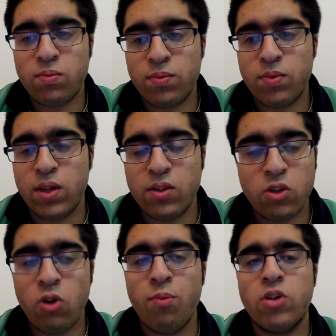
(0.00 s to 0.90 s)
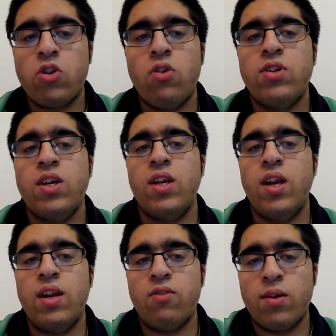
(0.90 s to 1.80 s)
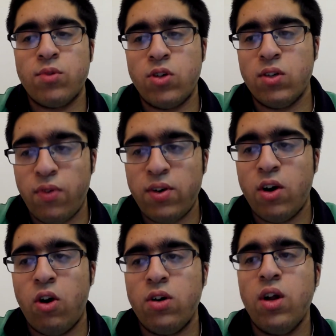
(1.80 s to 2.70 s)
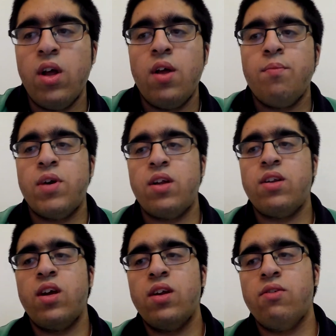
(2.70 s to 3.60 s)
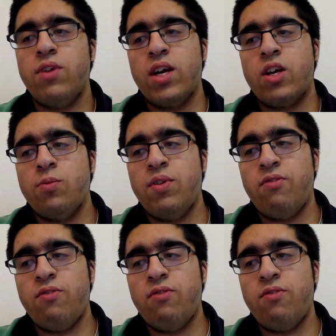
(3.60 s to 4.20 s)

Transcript: there's so much content in A-level chemistry. It's very hard, but at the end of it, it's a